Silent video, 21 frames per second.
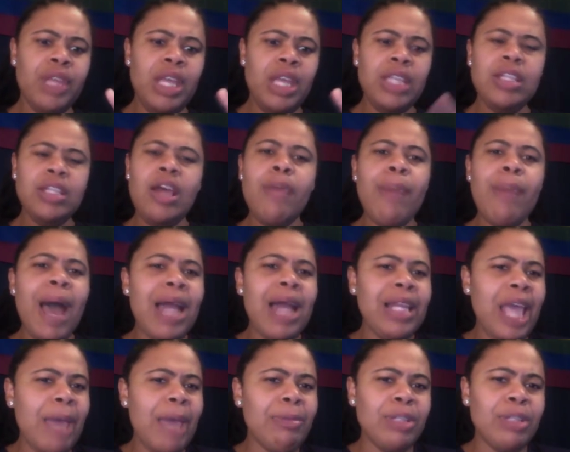Is her
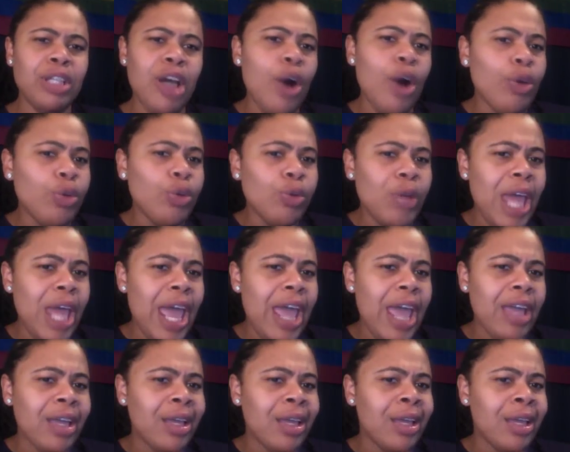body able to go through that?